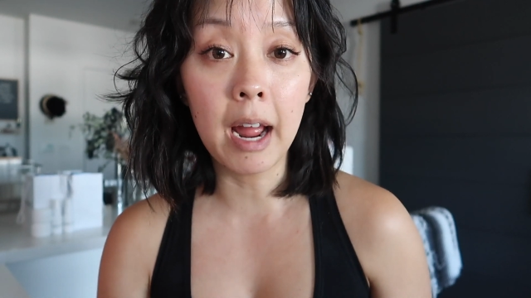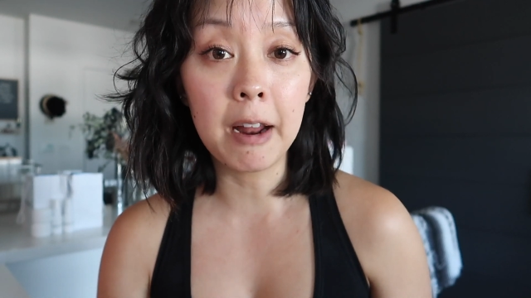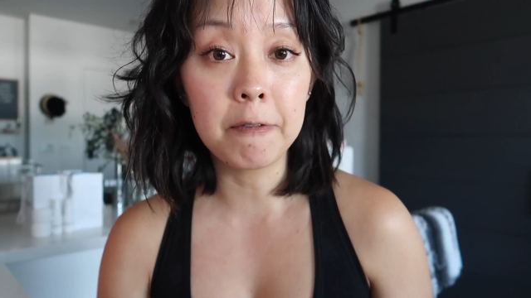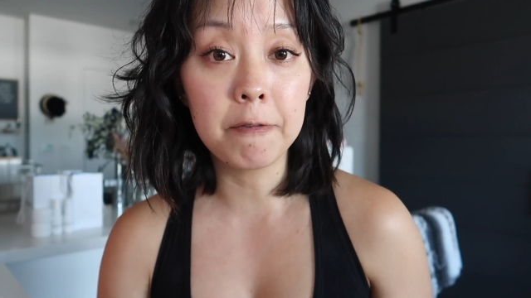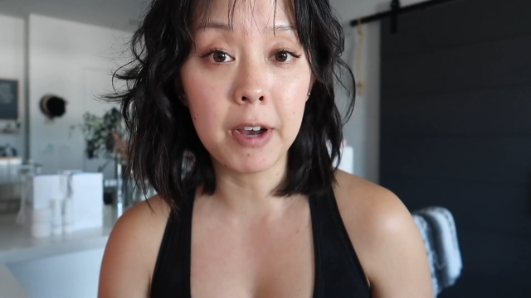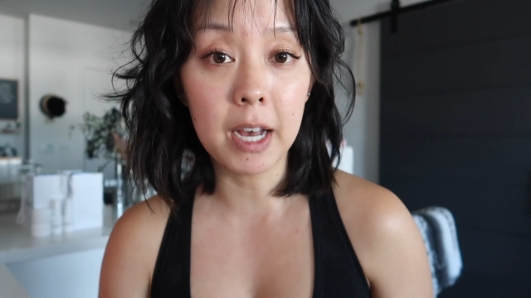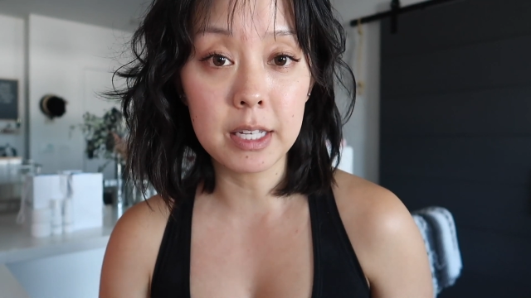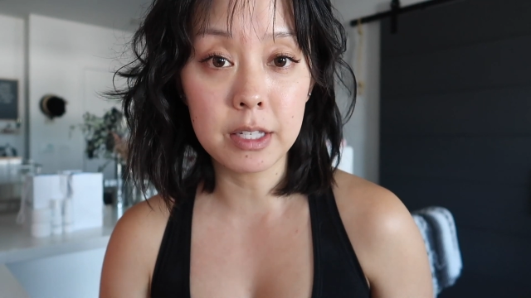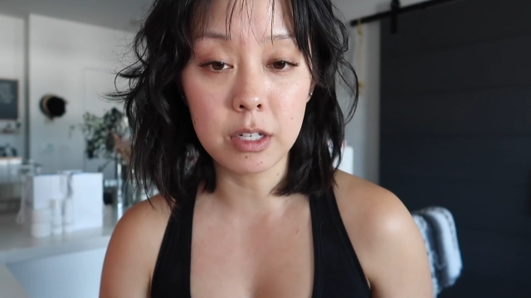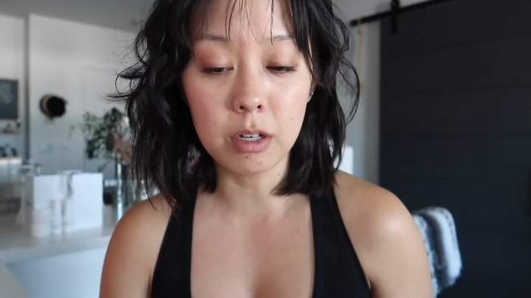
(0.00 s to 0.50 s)
and
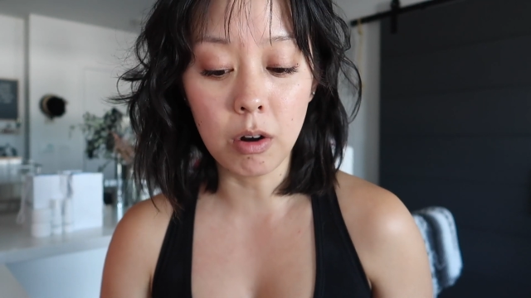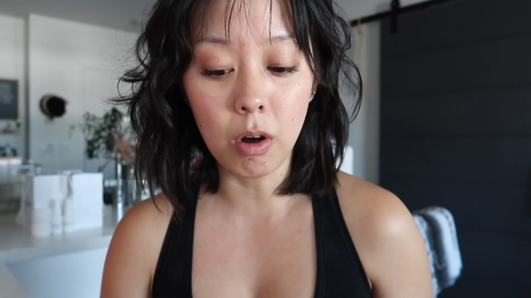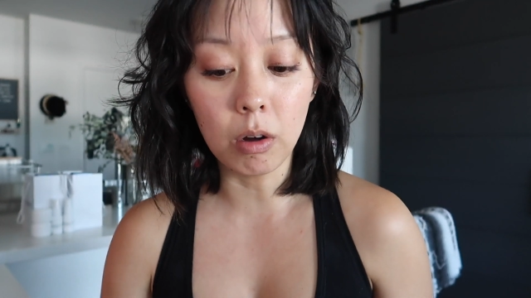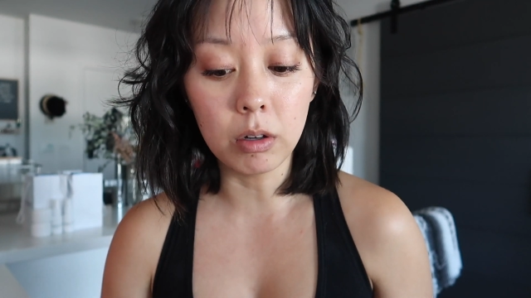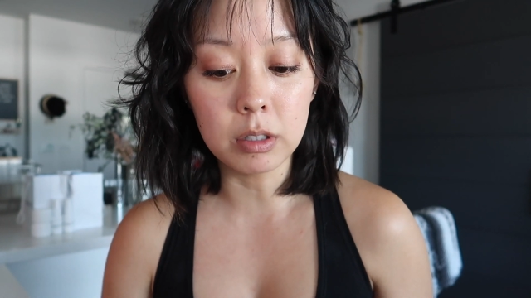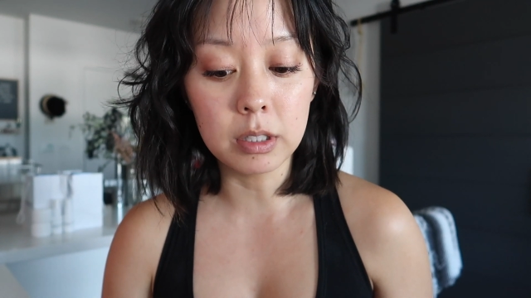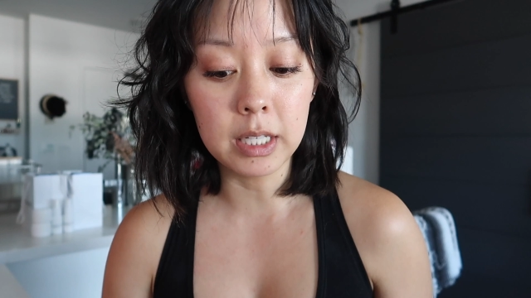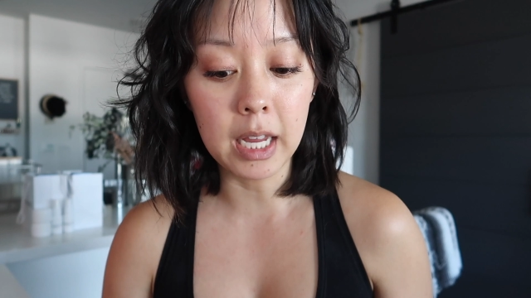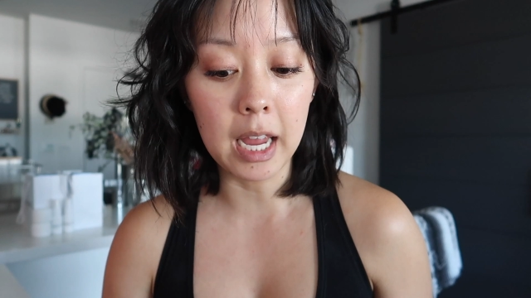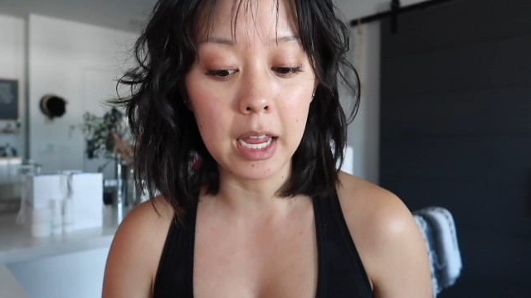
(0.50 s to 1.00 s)
fasted
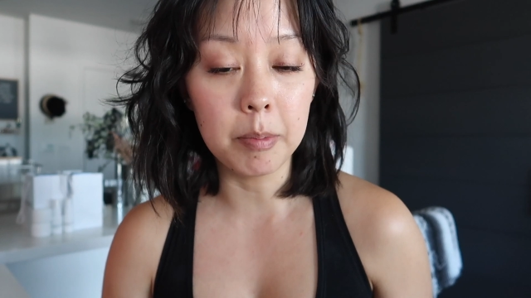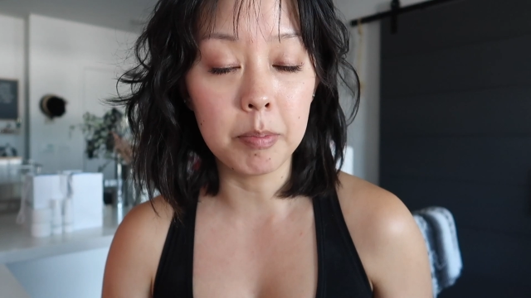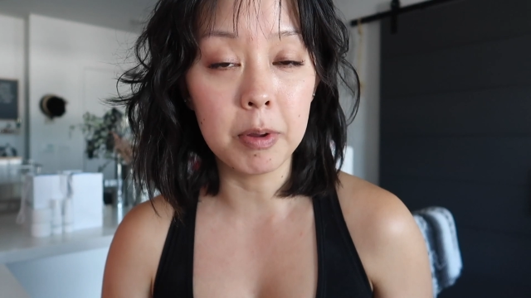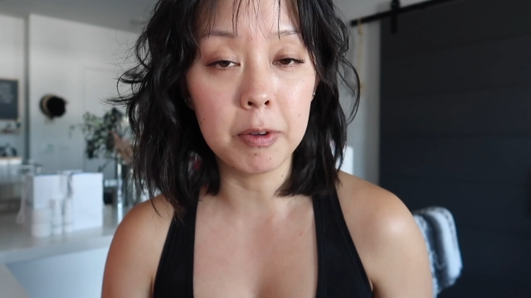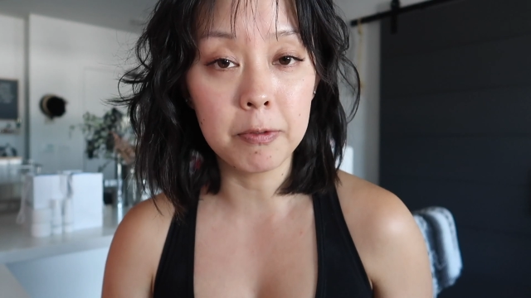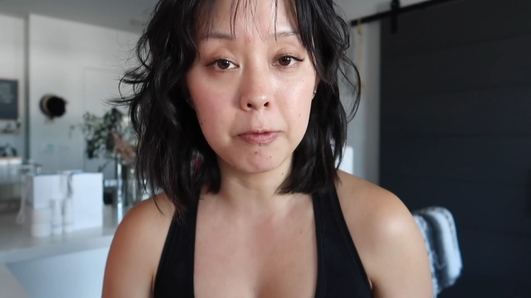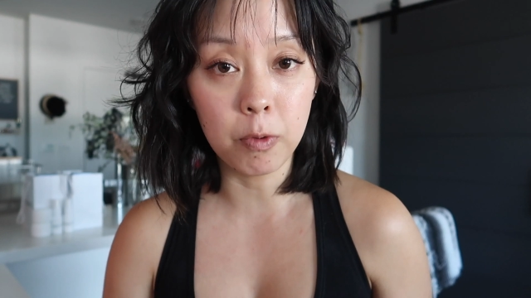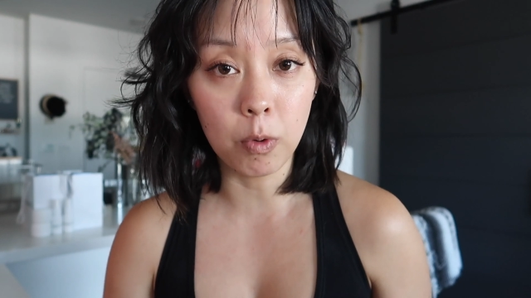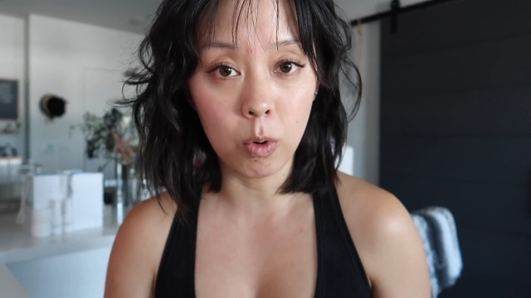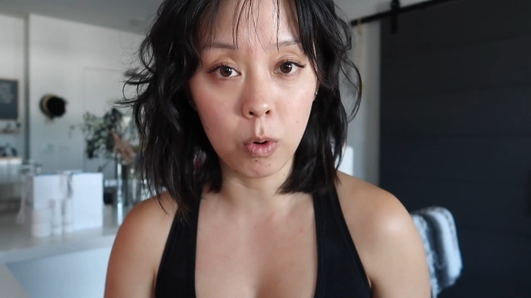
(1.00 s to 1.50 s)
all day
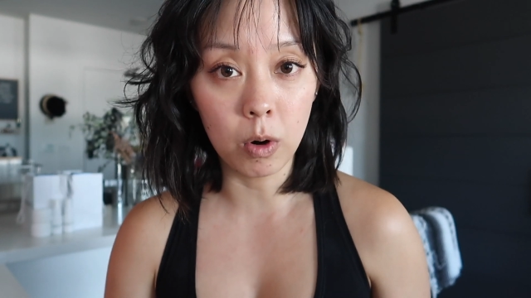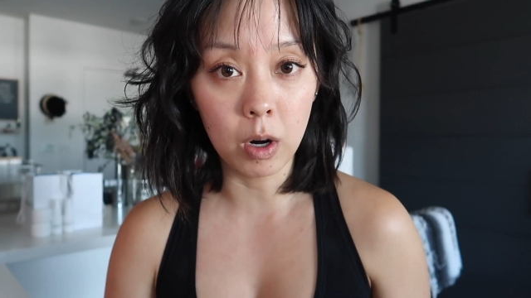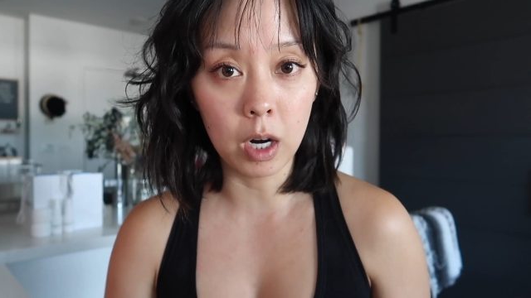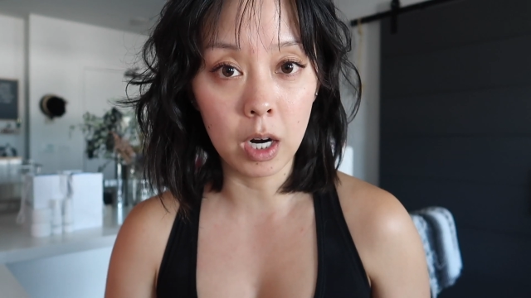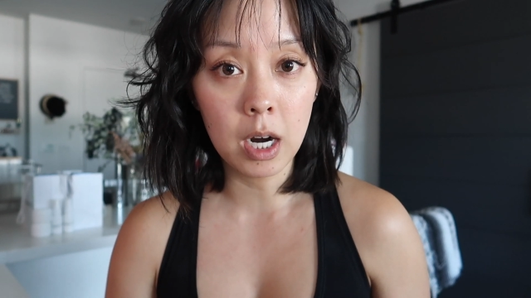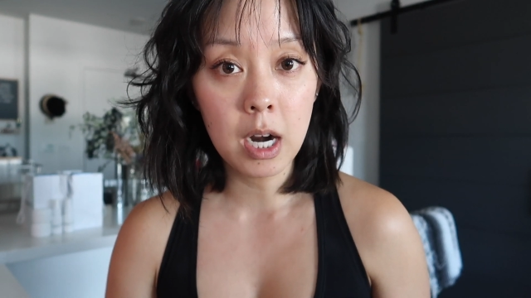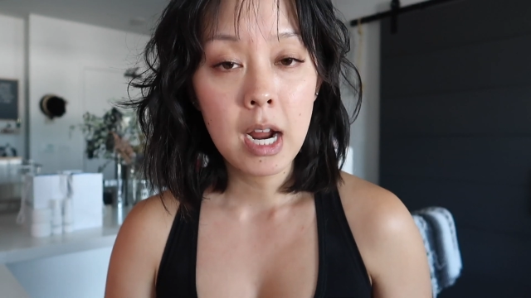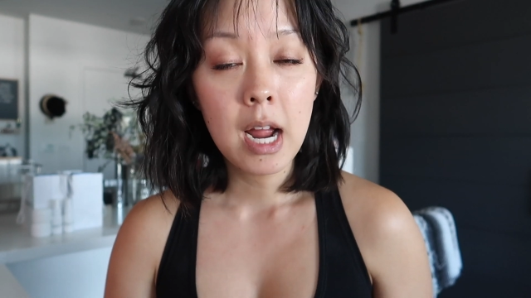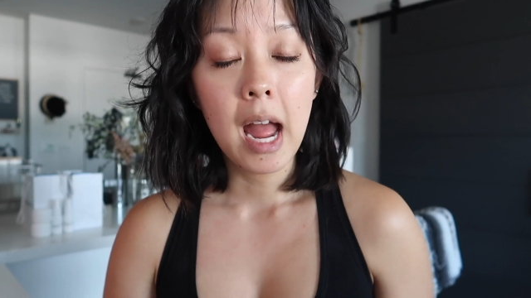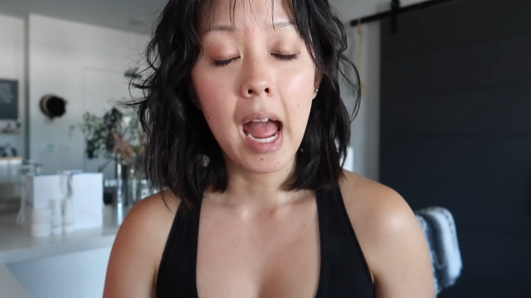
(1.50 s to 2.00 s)

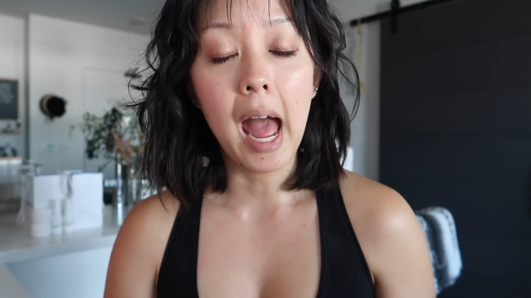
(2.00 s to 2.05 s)
before